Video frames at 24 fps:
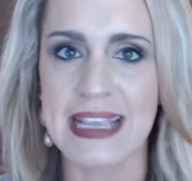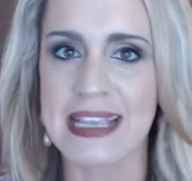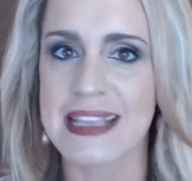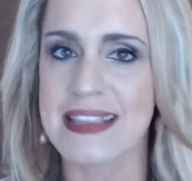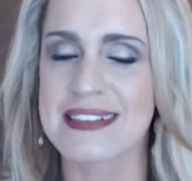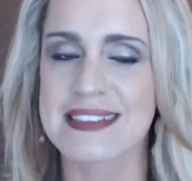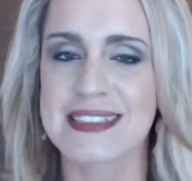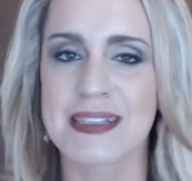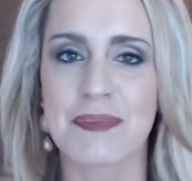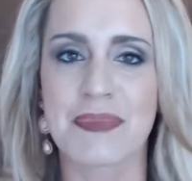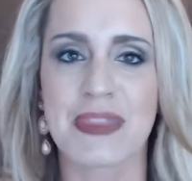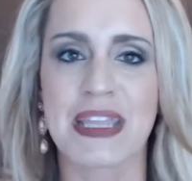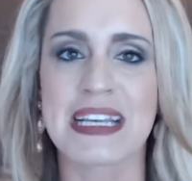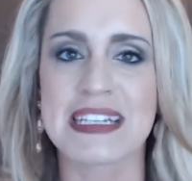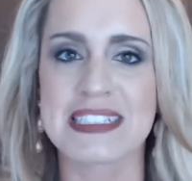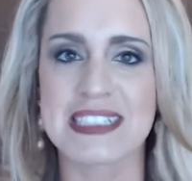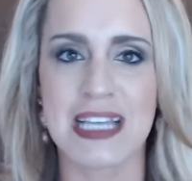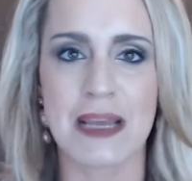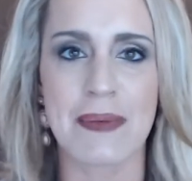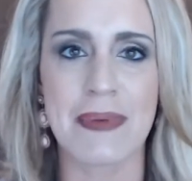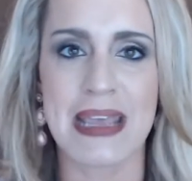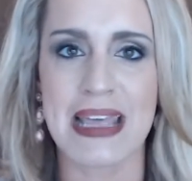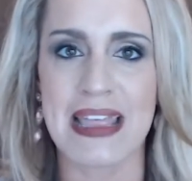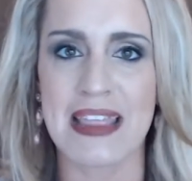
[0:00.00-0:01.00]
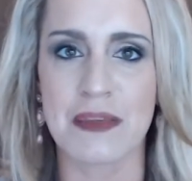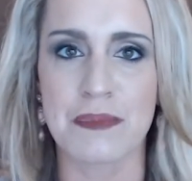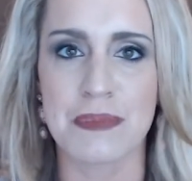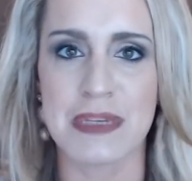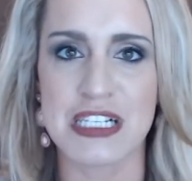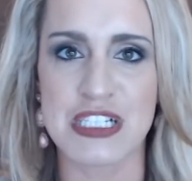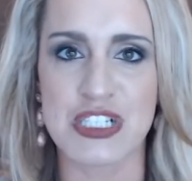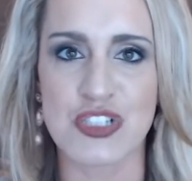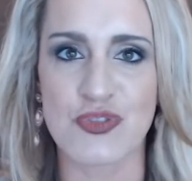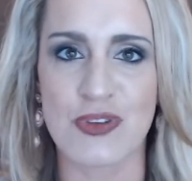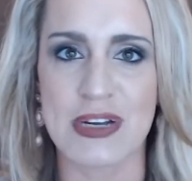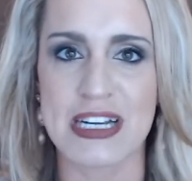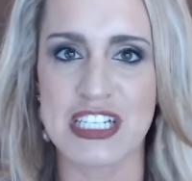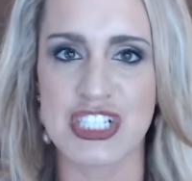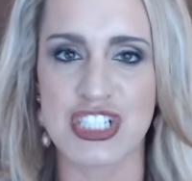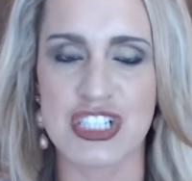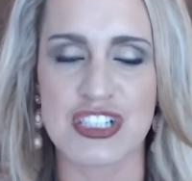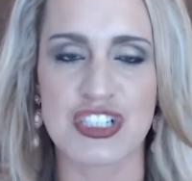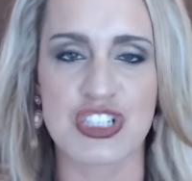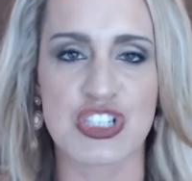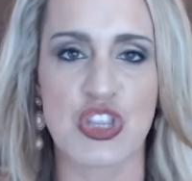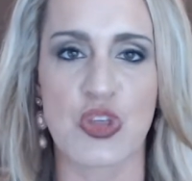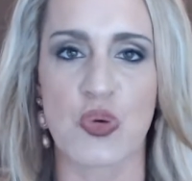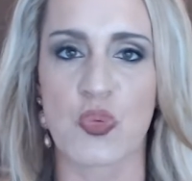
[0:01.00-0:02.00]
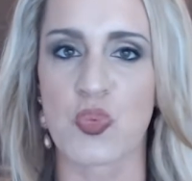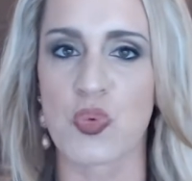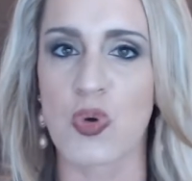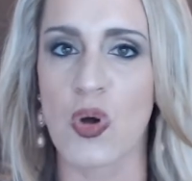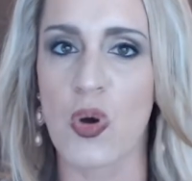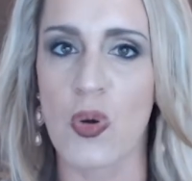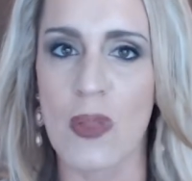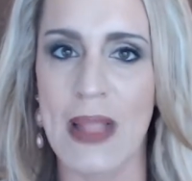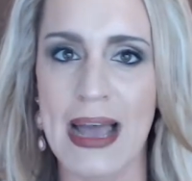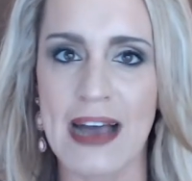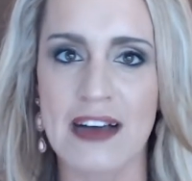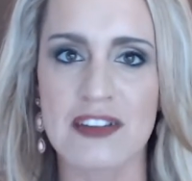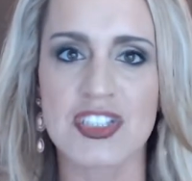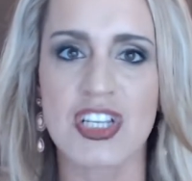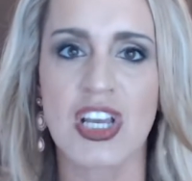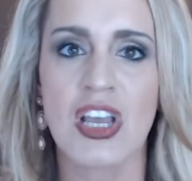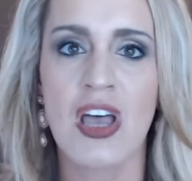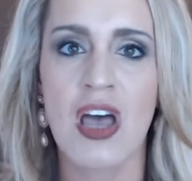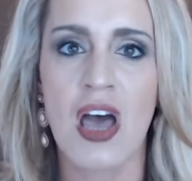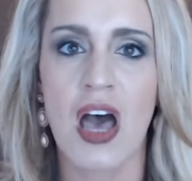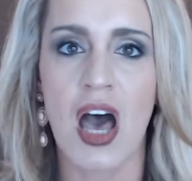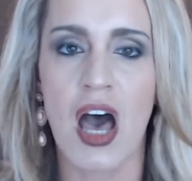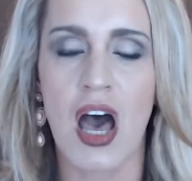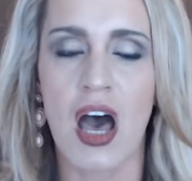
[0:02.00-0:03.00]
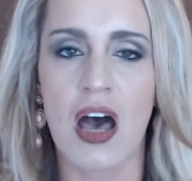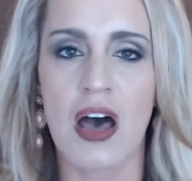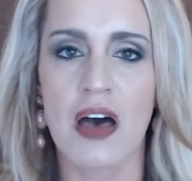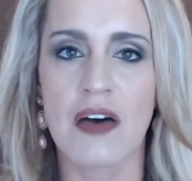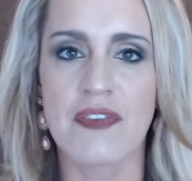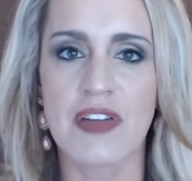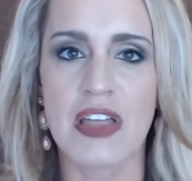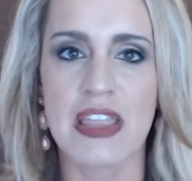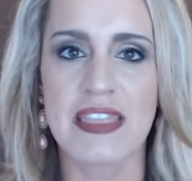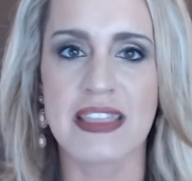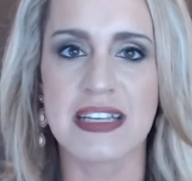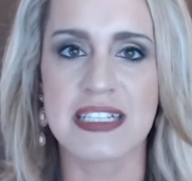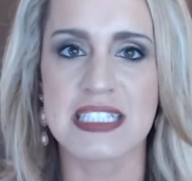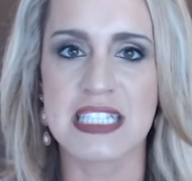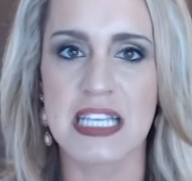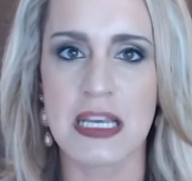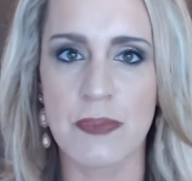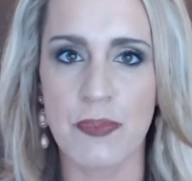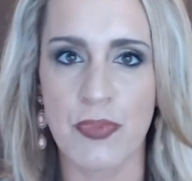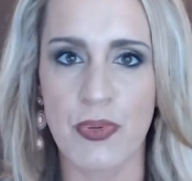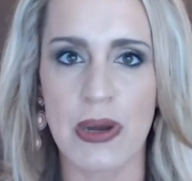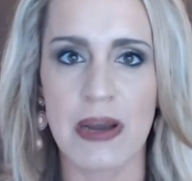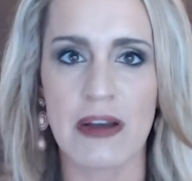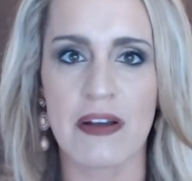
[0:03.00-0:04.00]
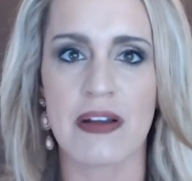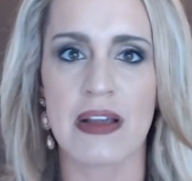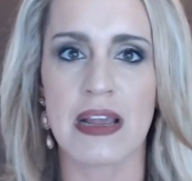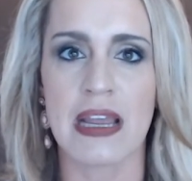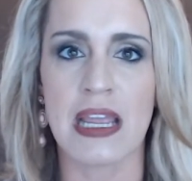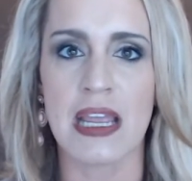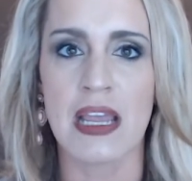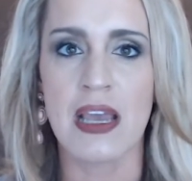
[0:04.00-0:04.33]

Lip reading: Some things coming out of the administration, the rollout of the temporary